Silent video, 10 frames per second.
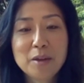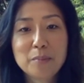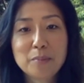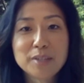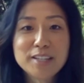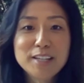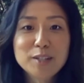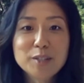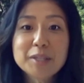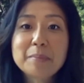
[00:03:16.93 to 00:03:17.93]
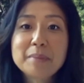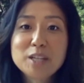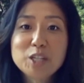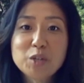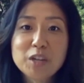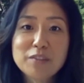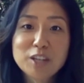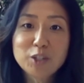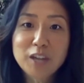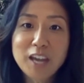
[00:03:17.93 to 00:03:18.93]
Brazil's Ministry of
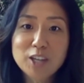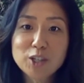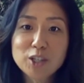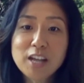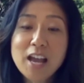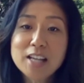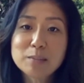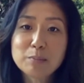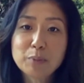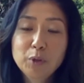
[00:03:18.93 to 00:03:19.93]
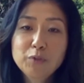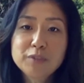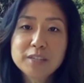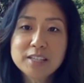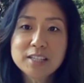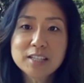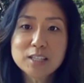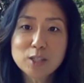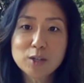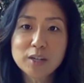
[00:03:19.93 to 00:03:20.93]
Education has approved
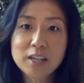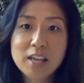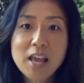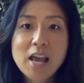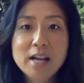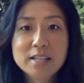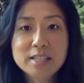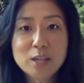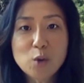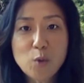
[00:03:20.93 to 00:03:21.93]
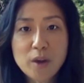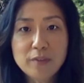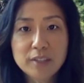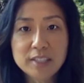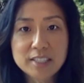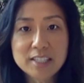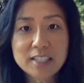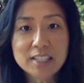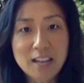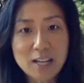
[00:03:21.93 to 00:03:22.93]
distance learning as the equivalent to
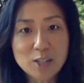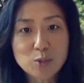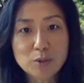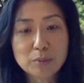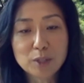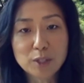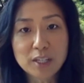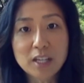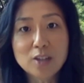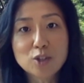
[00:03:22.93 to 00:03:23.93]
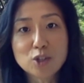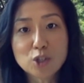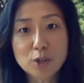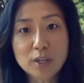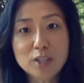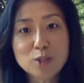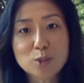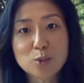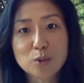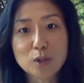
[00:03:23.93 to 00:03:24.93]
classroom learning during
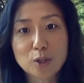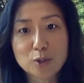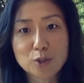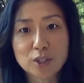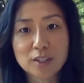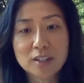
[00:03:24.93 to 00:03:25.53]
school closure.